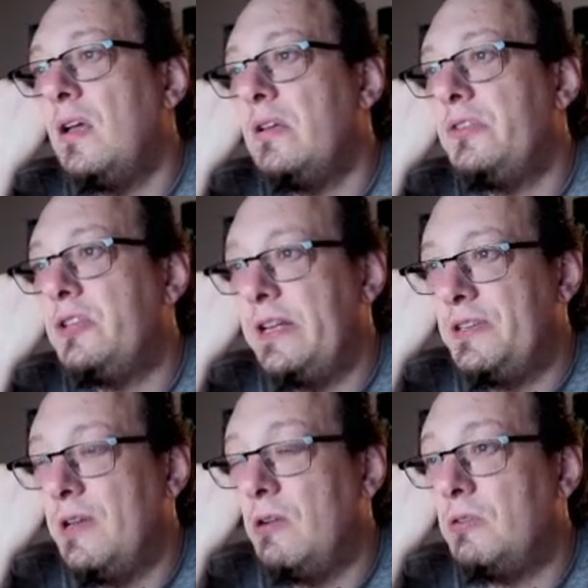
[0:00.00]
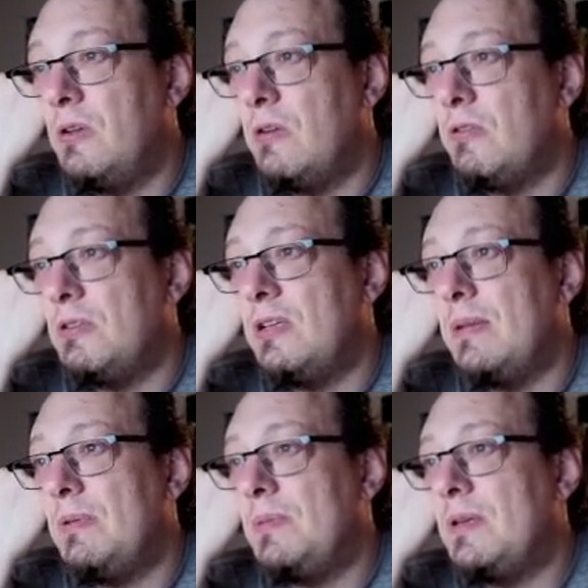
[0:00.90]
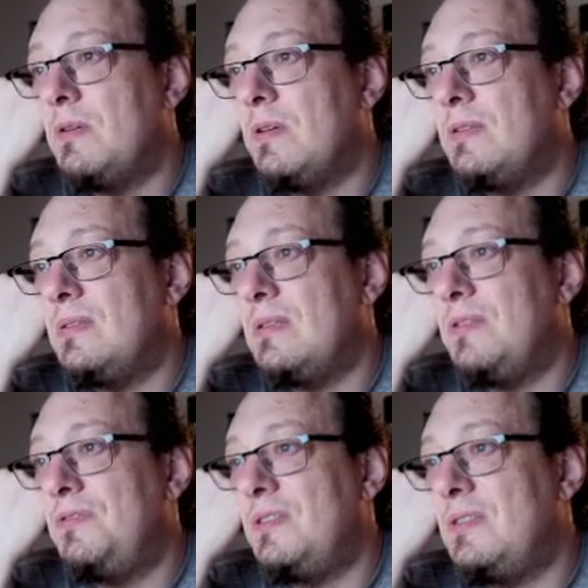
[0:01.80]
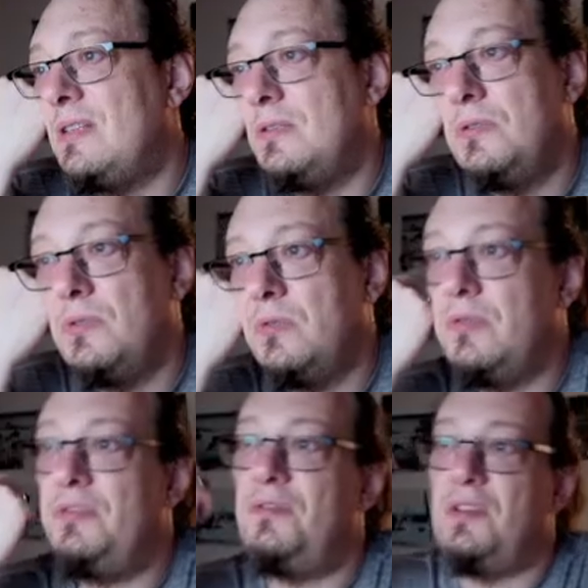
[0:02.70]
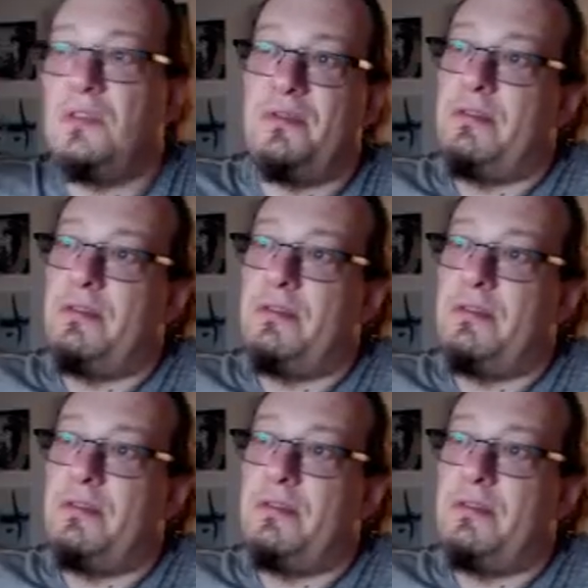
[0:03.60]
change the auto logout timer because if it's set to 15 or 20